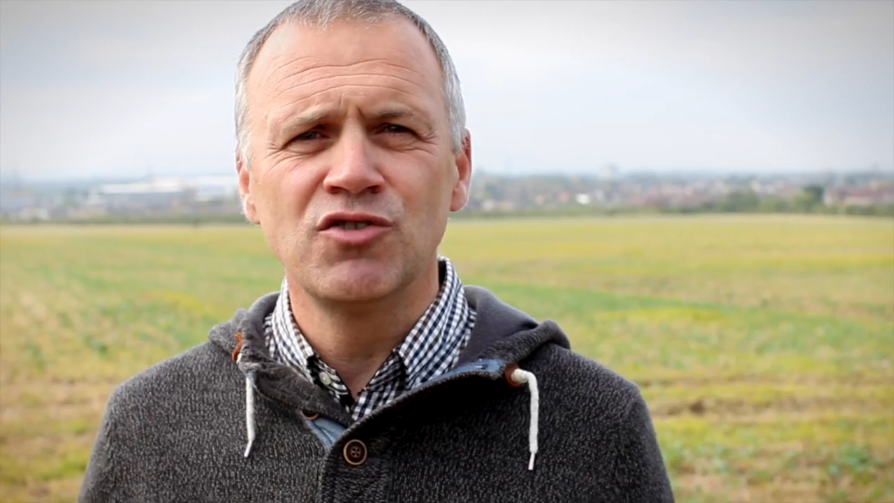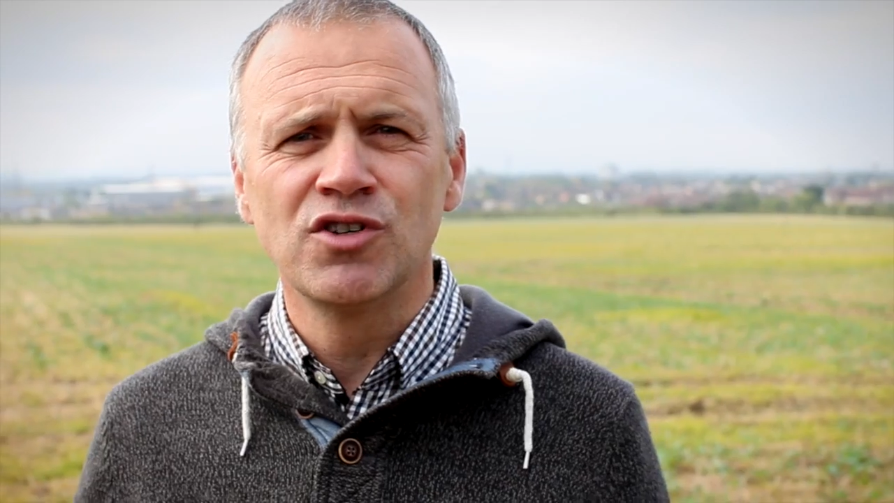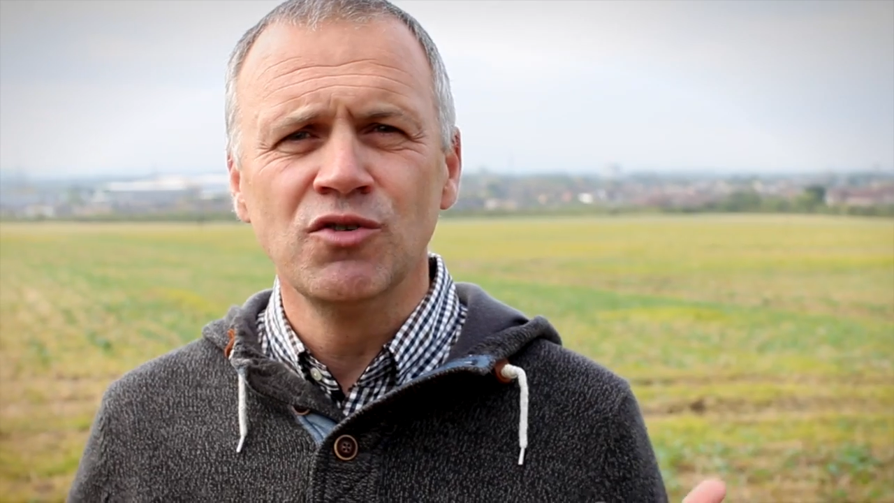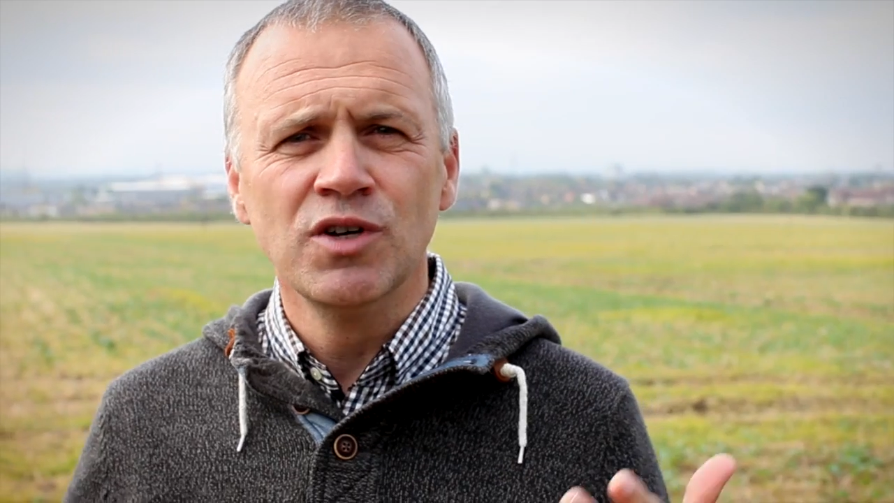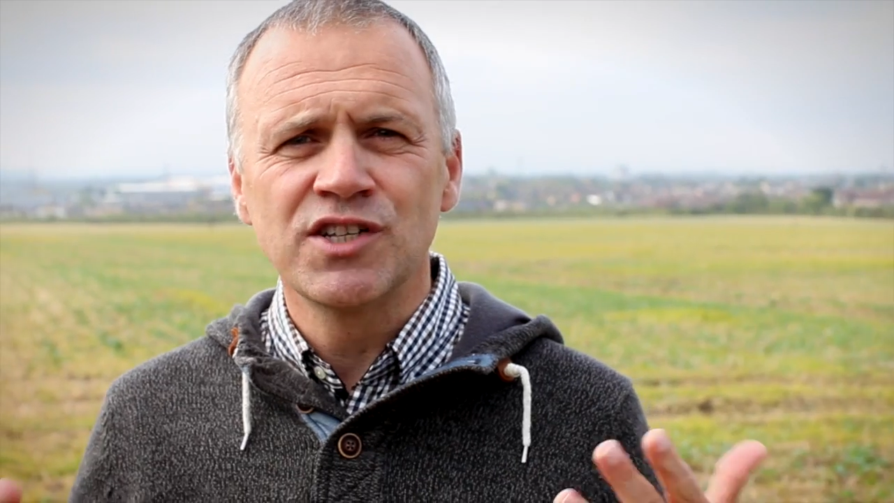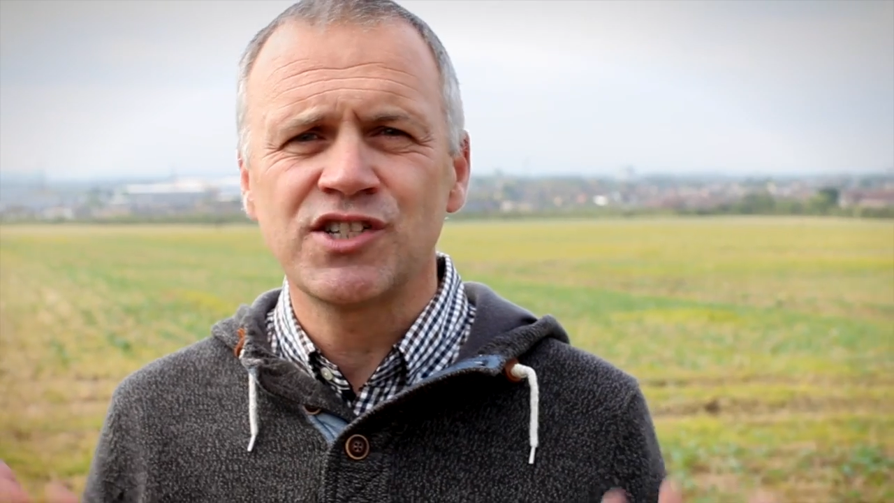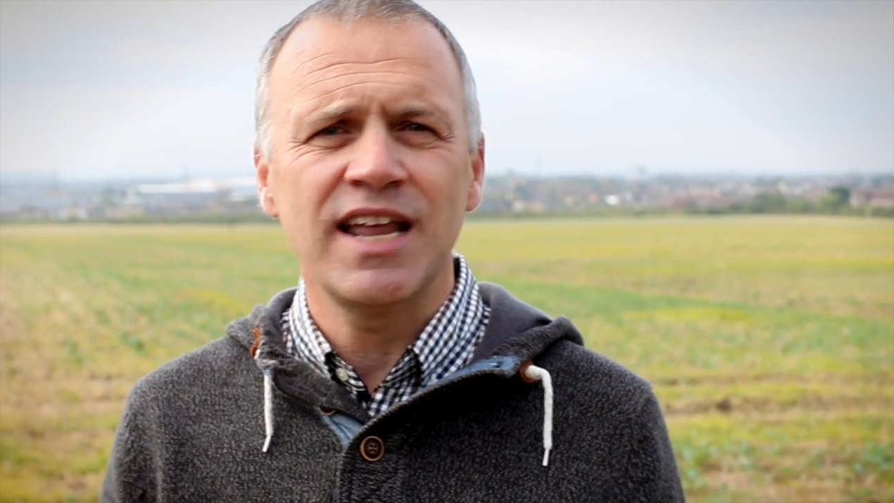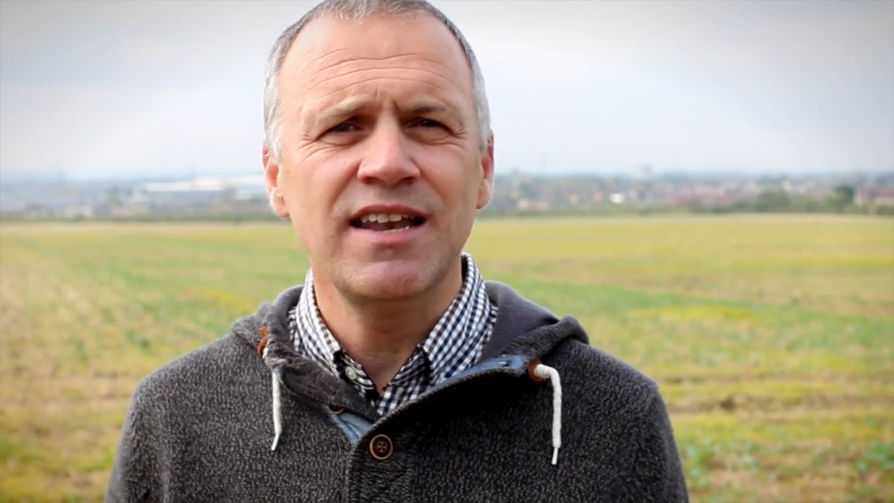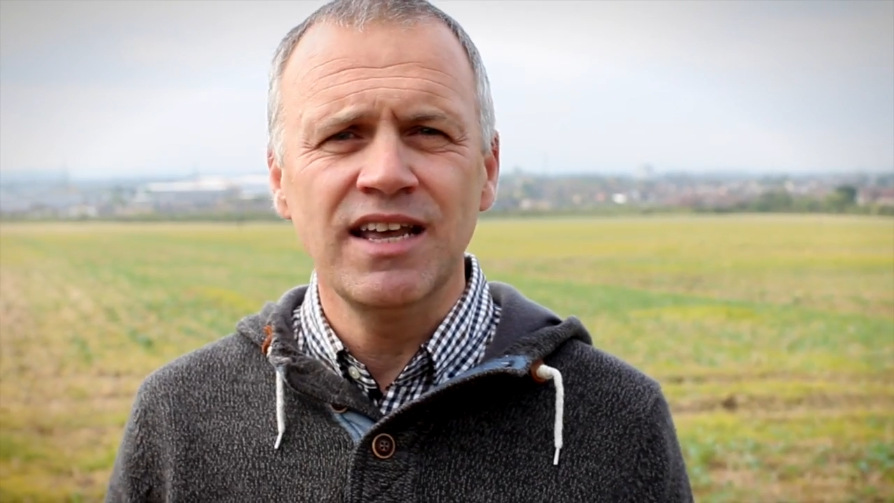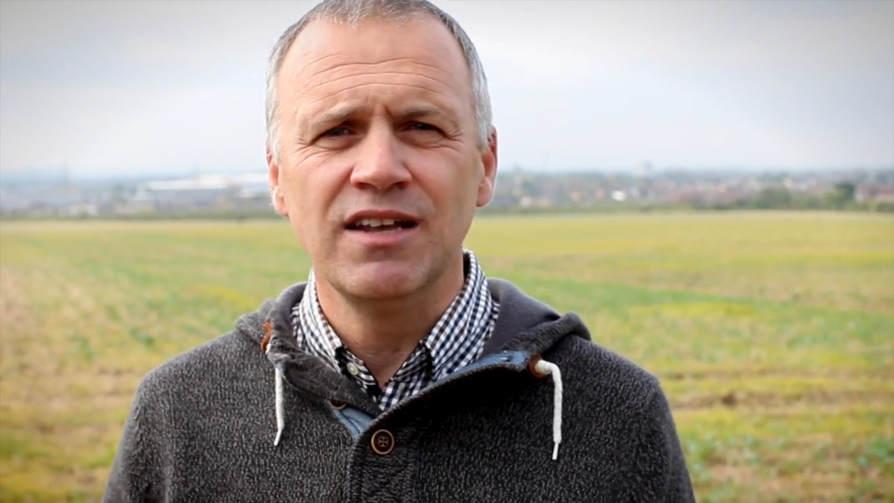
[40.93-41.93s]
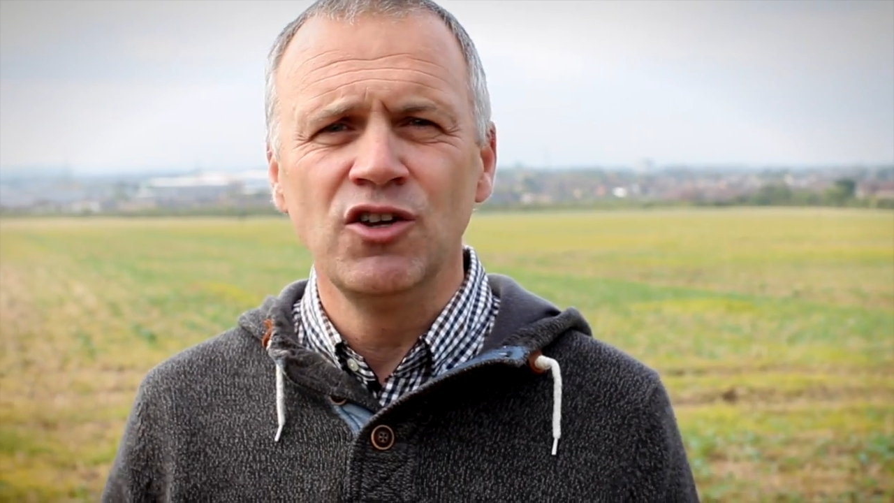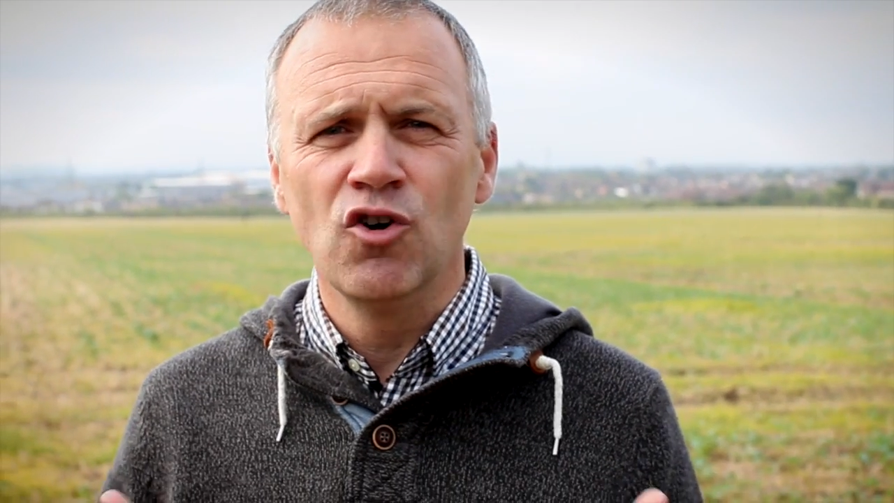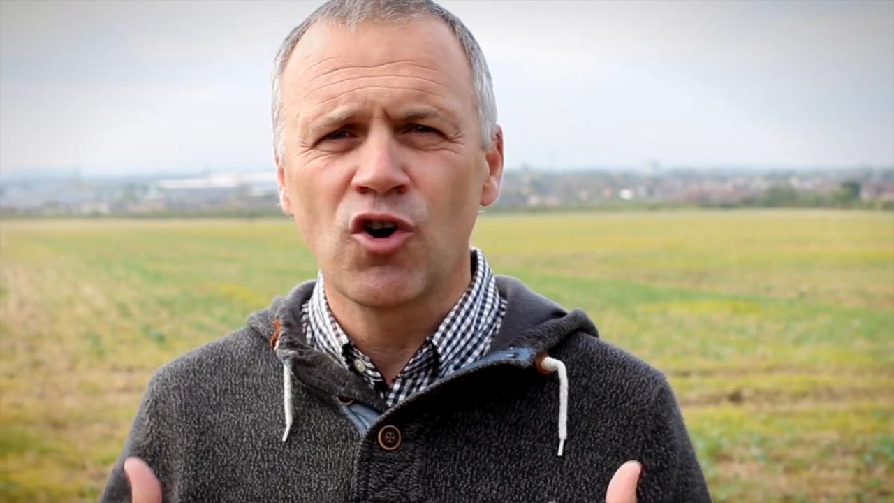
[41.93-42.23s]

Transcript: to send in your